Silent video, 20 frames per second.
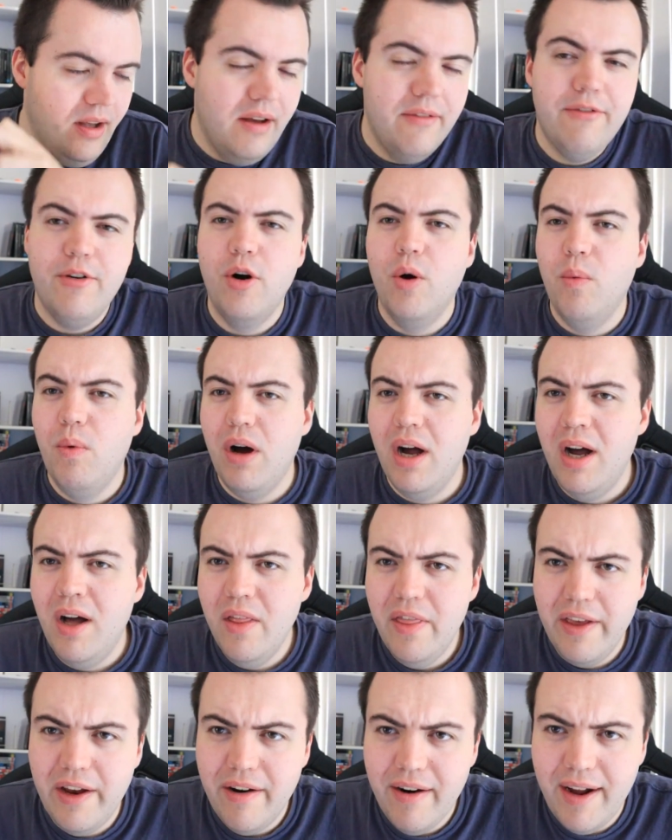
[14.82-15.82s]
for a
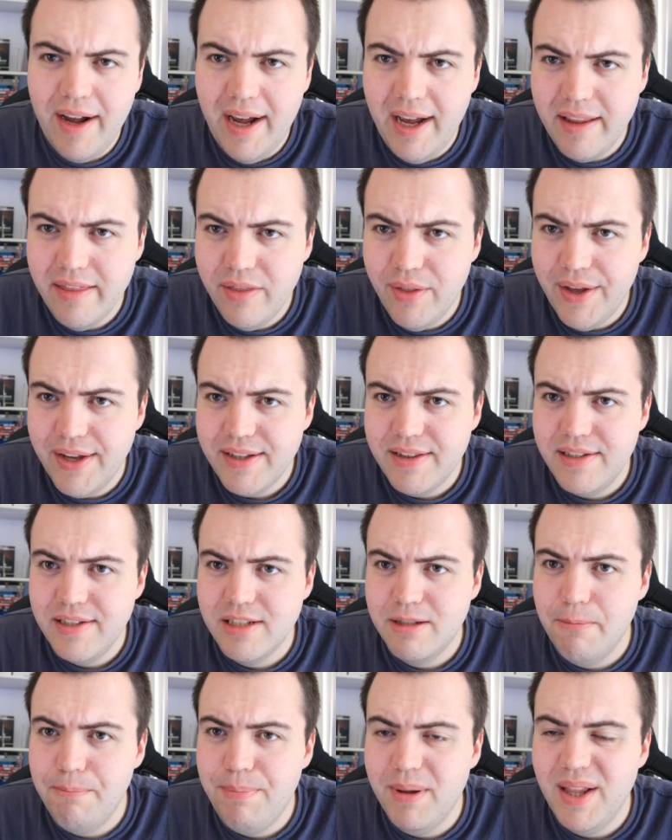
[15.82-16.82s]
while there I had like
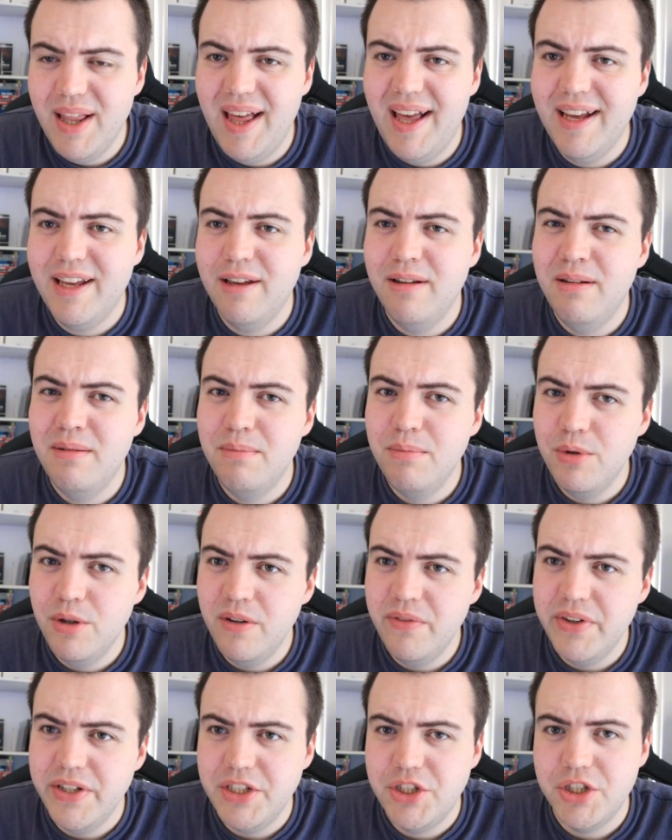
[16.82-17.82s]
this black
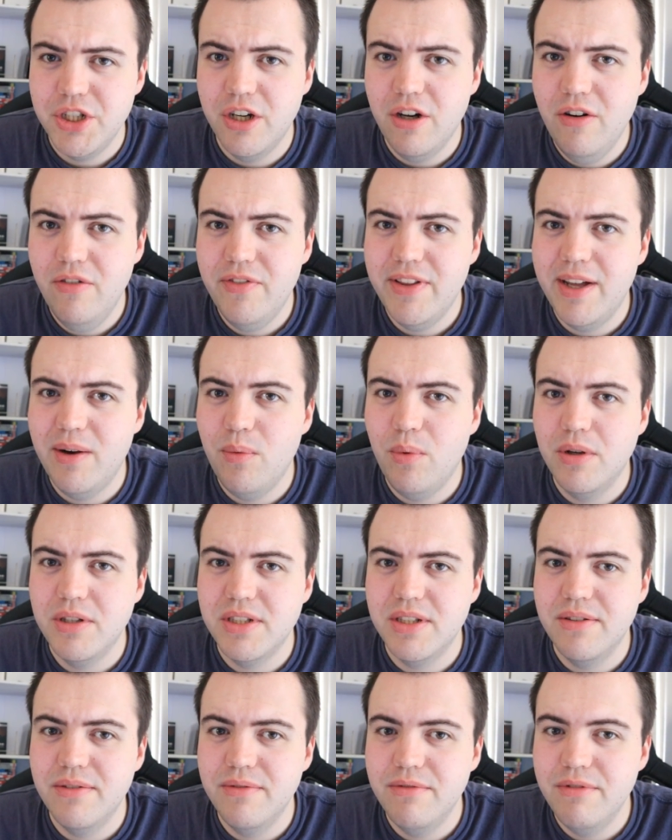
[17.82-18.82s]
movie shelf that
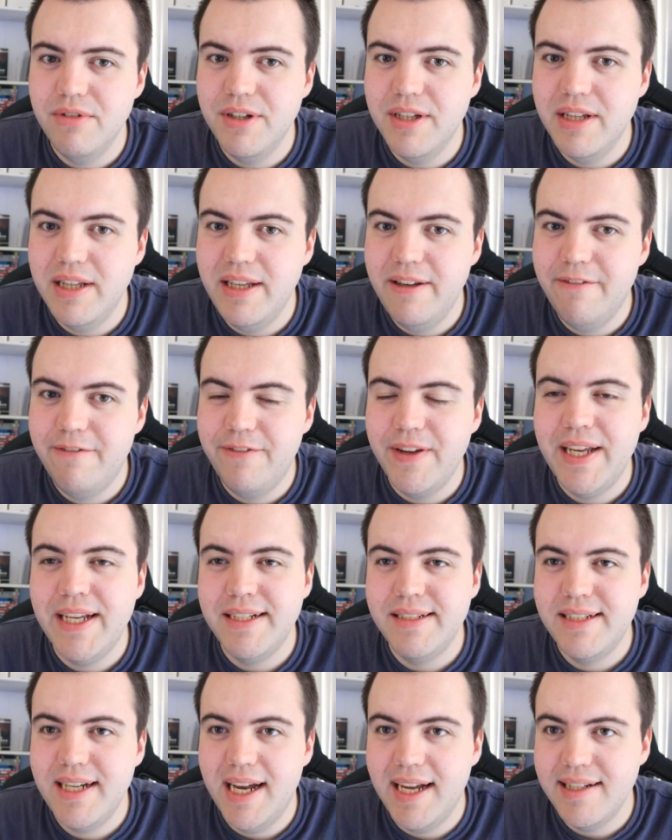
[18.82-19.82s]
wasn't really
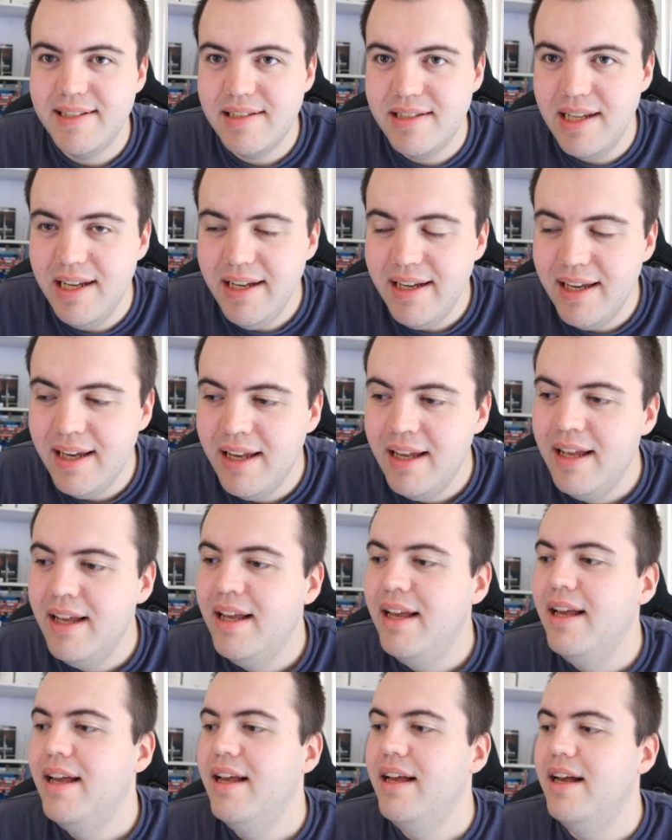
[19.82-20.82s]
fantastic.
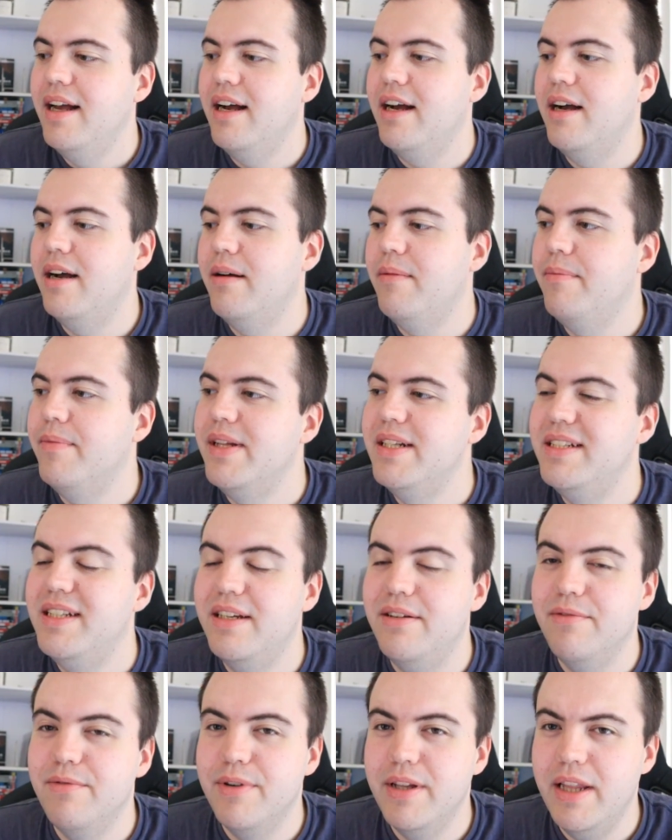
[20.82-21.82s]
Um, it
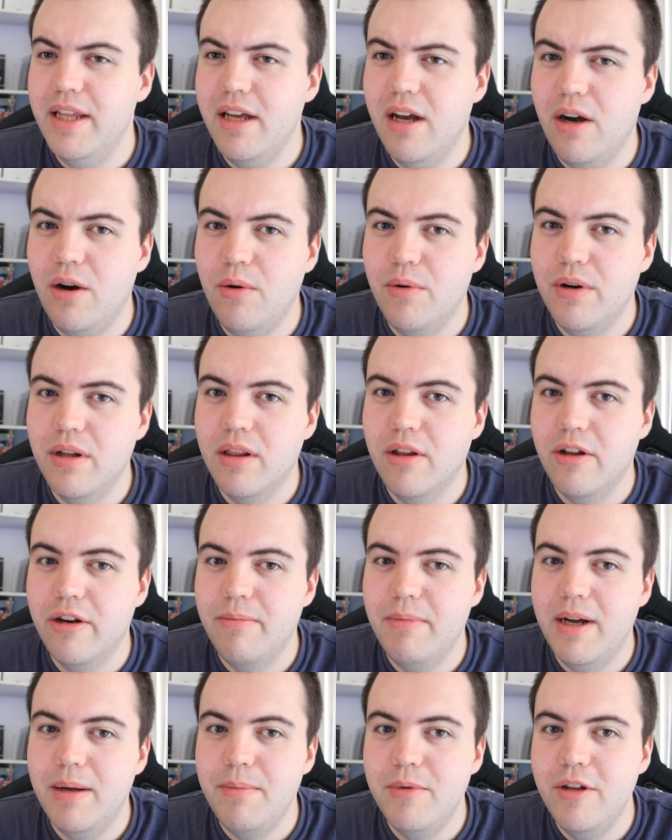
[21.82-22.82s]
didn't really hold a lot
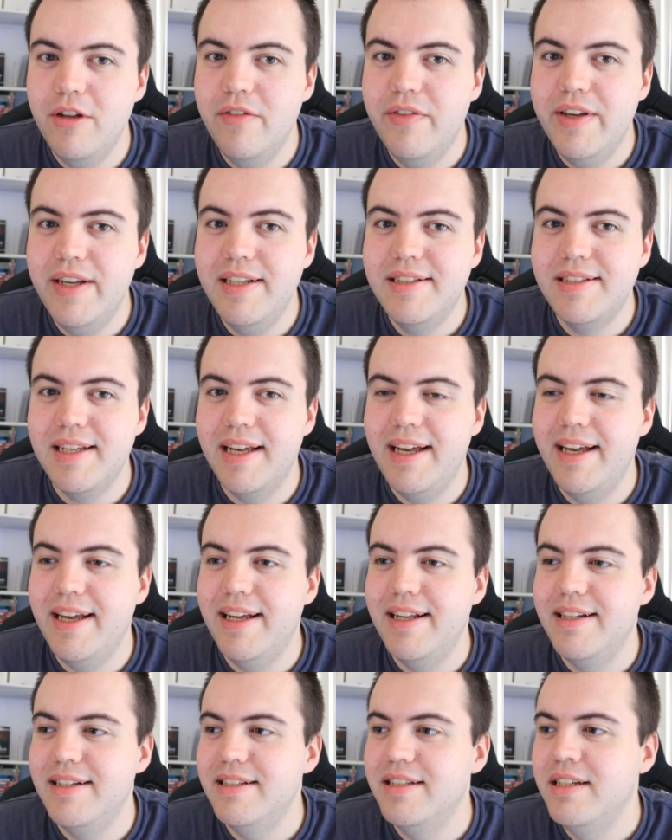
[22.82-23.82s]
of my movies
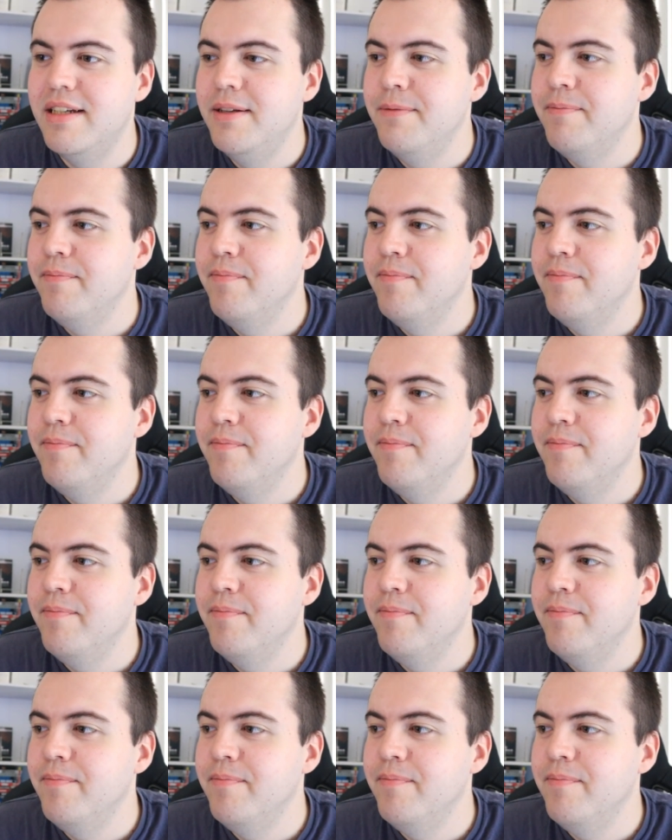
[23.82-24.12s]
and